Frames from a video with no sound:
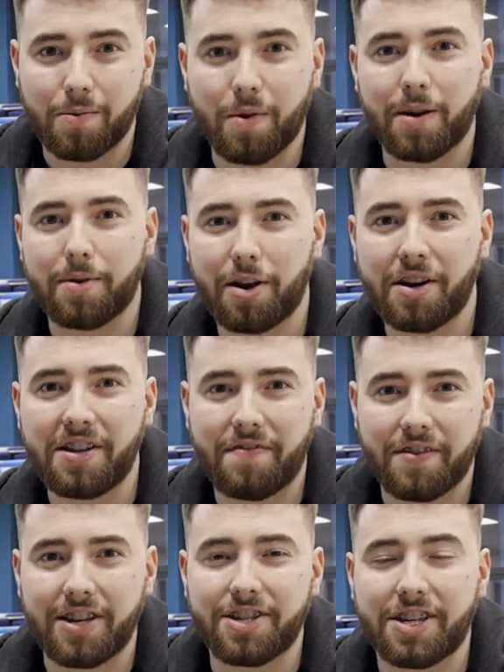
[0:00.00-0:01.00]
where I'm currently
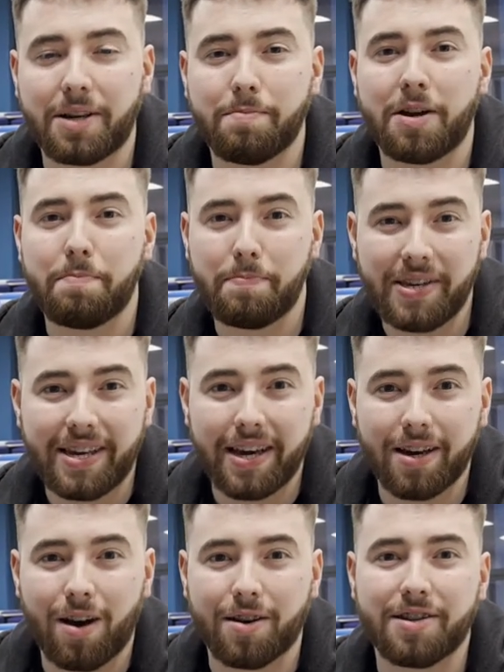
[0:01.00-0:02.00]
finishing my
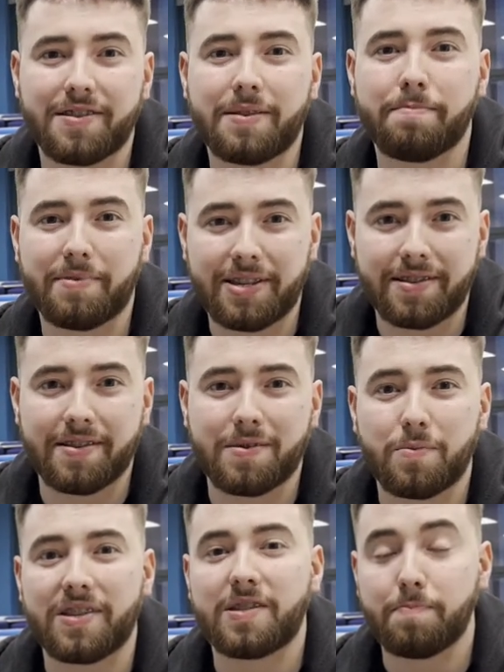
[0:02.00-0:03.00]
BA honours in business
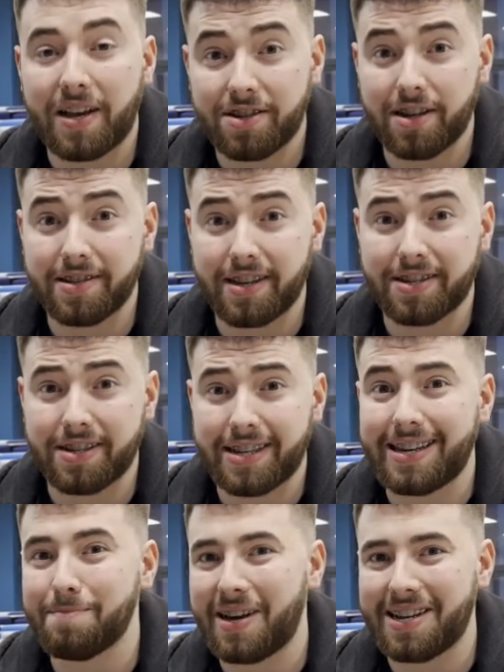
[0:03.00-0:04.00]
with a specialisation
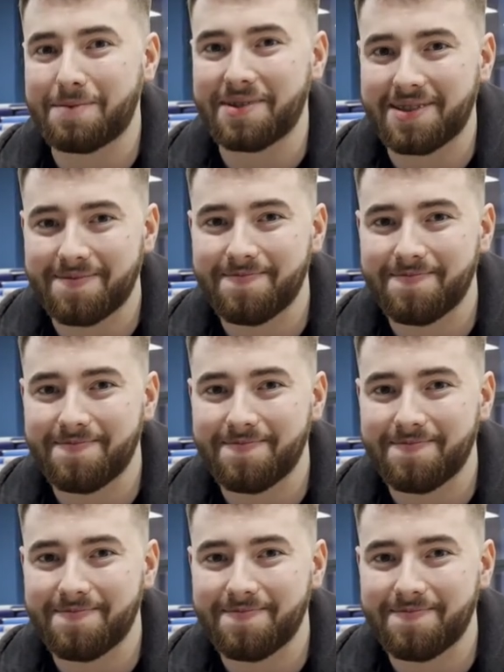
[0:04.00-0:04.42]
in management.